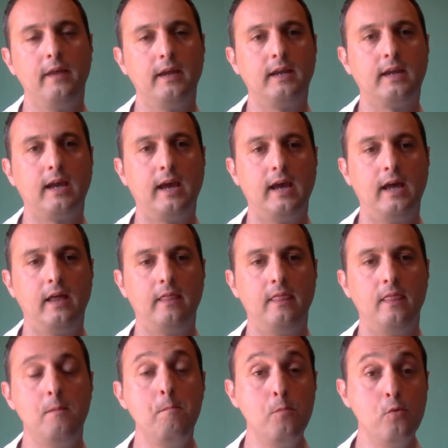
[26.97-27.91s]
they
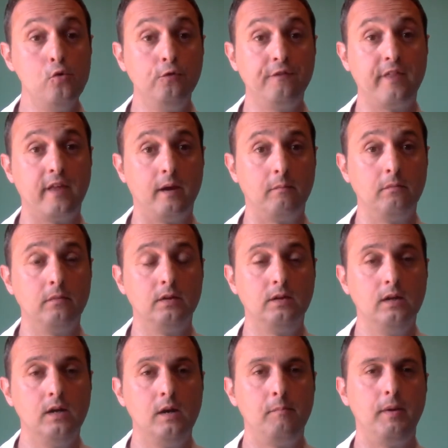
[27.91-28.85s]
can move
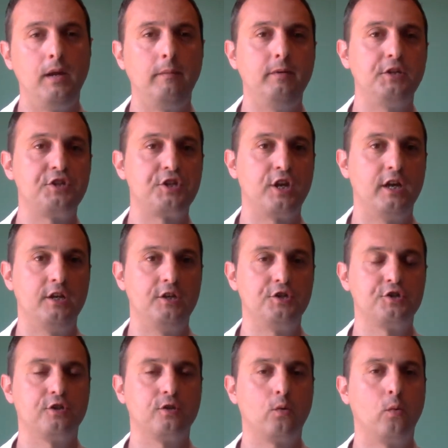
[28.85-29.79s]
them, maybe
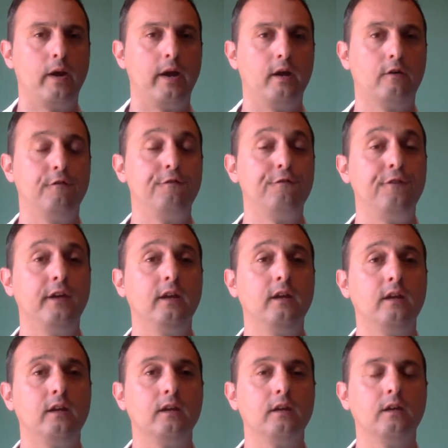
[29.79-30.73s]
change the way of
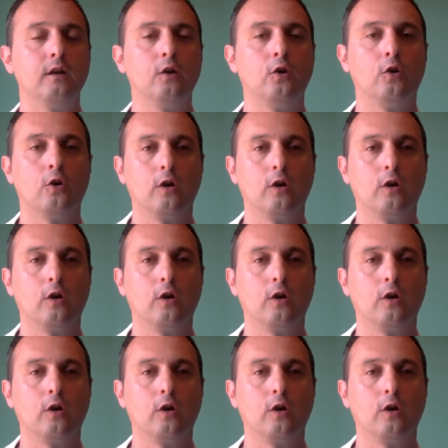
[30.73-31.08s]
thinking